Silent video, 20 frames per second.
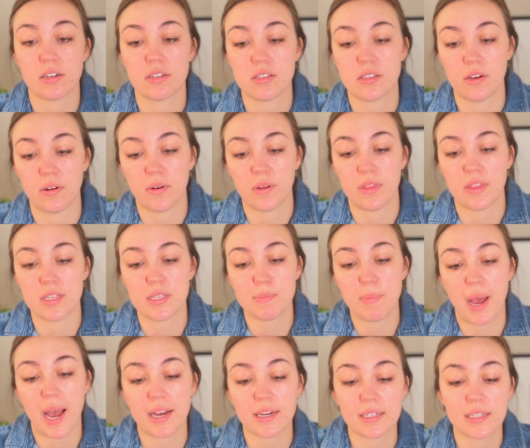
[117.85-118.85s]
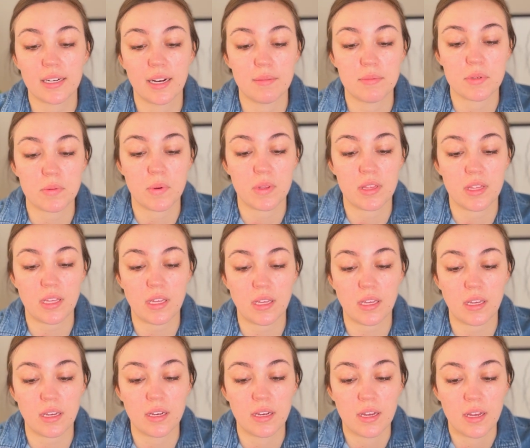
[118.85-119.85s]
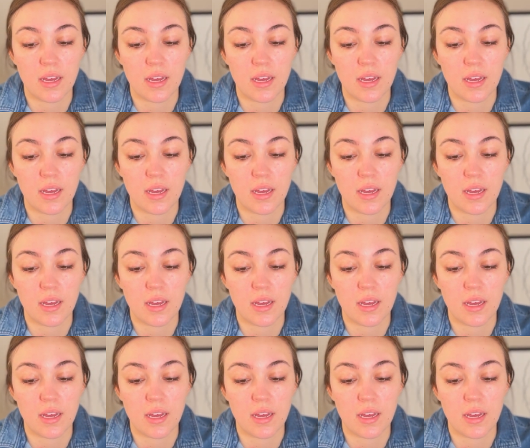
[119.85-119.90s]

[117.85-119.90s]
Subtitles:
So this pack comes with the